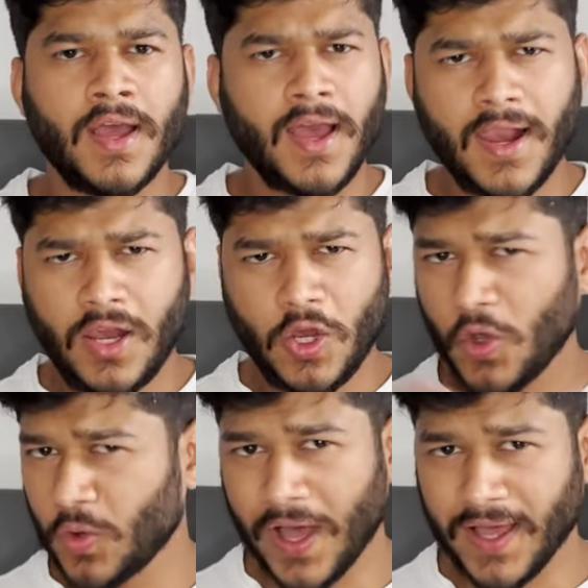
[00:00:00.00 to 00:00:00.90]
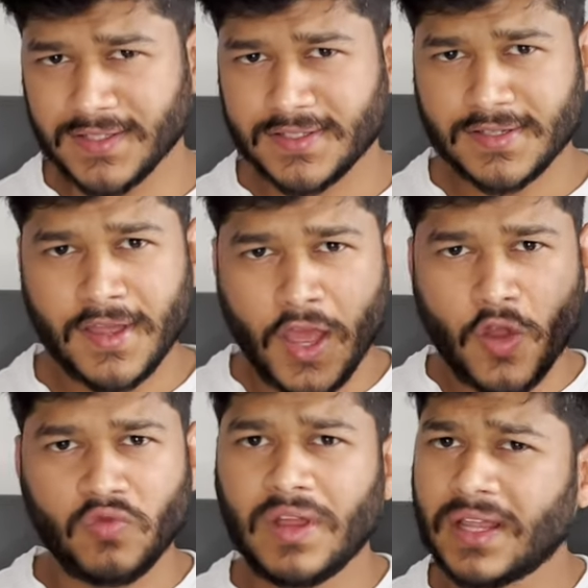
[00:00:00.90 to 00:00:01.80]
Hello guys,
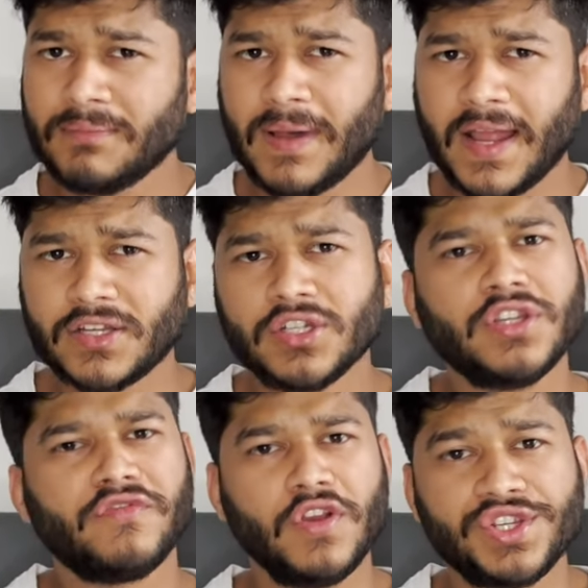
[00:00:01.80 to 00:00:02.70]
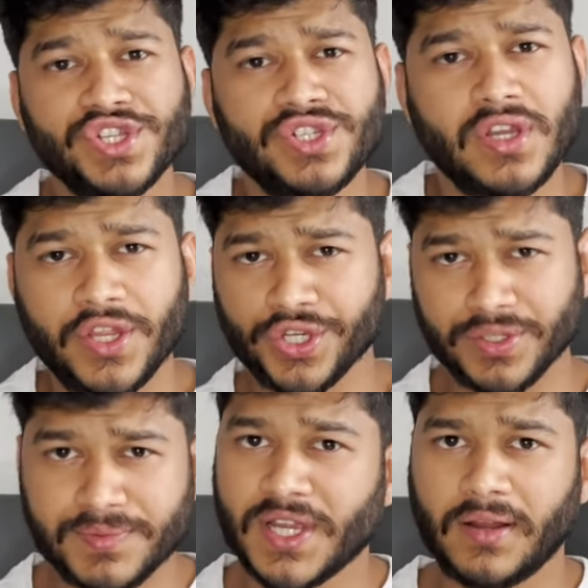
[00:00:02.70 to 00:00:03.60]
welcome back to the Foolish Engineer
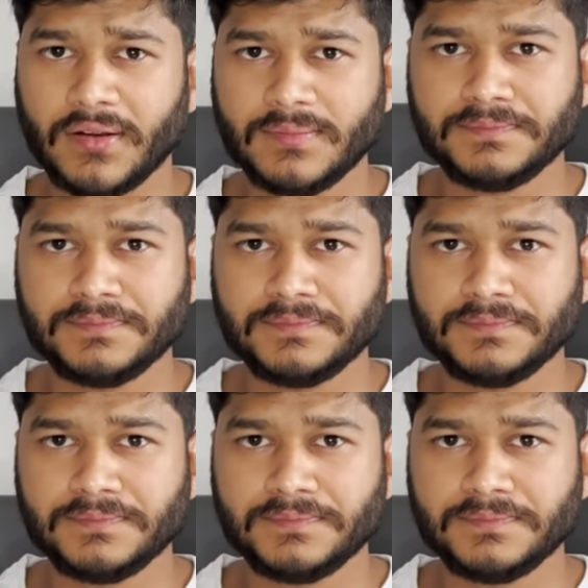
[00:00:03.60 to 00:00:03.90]
YouTube channel.